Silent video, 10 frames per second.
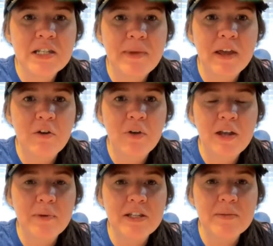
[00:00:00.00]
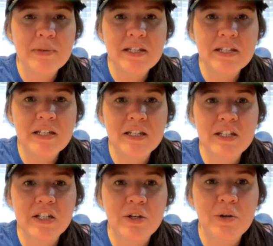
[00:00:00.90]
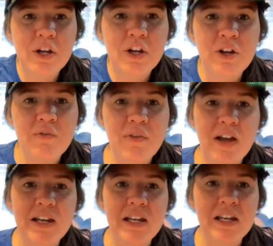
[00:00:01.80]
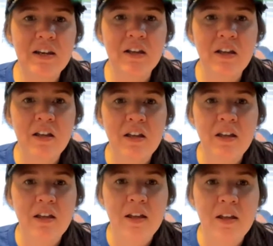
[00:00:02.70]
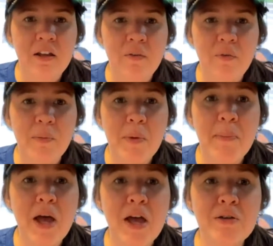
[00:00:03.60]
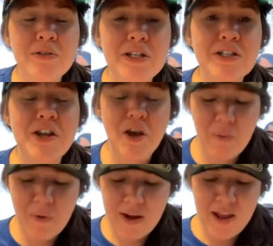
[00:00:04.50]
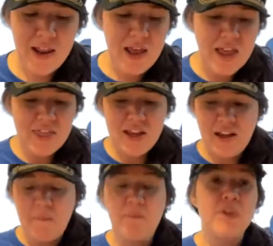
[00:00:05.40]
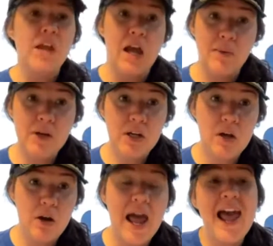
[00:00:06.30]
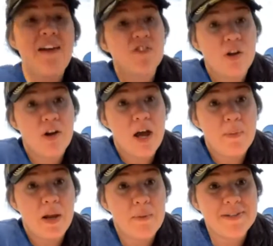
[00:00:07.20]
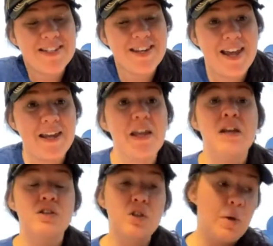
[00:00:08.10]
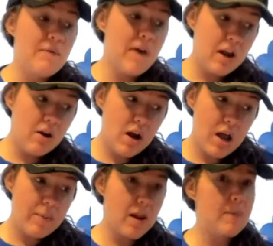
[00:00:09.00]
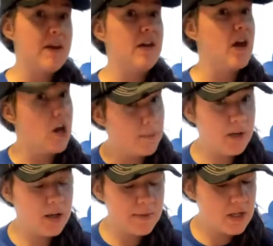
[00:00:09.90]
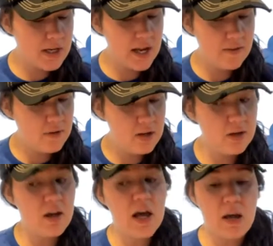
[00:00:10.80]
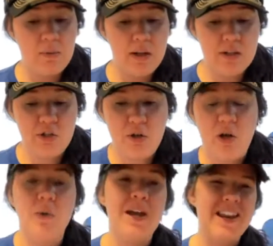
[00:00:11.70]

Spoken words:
Tomato red must be discontinued. I couldn't find it for my posies. No, I think I have to go to Hobby Lobby today. So if I go to Hobby Lobby and Hobby Lobby doesn't have it, I will let you know.